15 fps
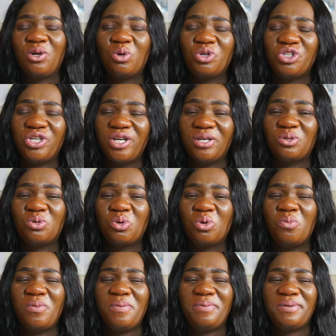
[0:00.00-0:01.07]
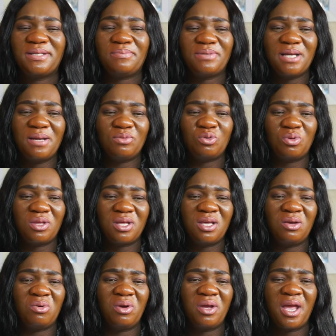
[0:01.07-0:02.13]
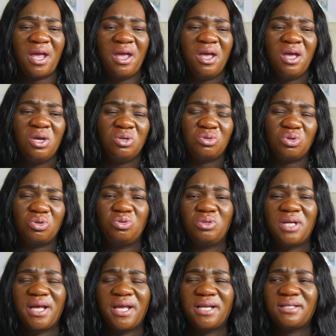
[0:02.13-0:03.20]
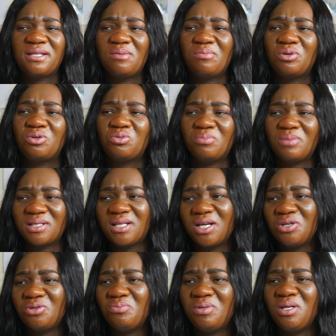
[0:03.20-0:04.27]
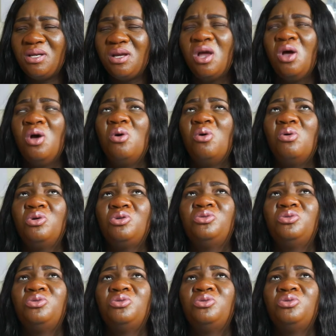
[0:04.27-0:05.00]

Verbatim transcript: lotion so maybe sometimes you're thinking okay so should I get somebody to massage me or oh,